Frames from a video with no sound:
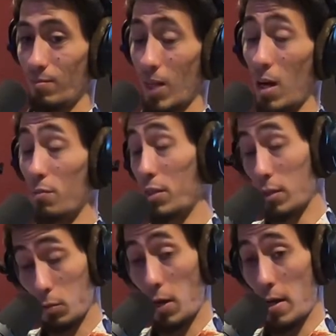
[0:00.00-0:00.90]

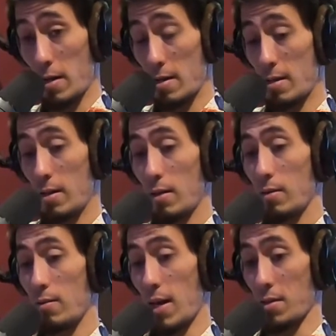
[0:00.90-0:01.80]
obvious way
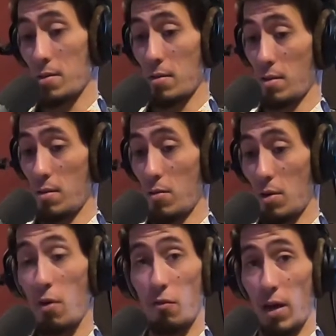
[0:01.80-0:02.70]
as,
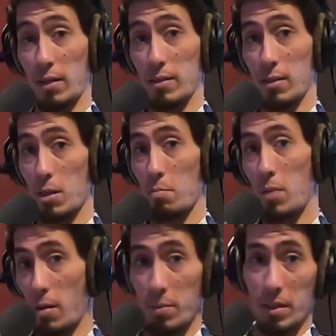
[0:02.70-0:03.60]
an effect, the
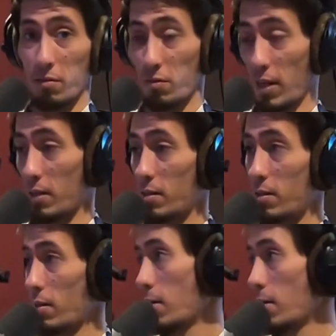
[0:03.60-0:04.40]
pumping effect.